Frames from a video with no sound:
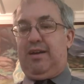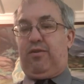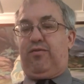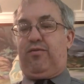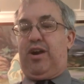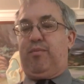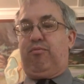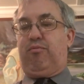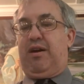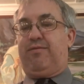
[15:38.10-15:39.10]
of our frame
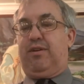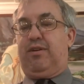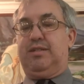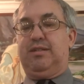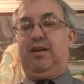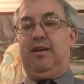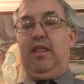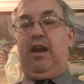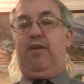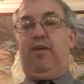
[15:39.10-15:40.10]
of reference.
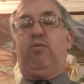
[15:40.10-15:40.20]
And if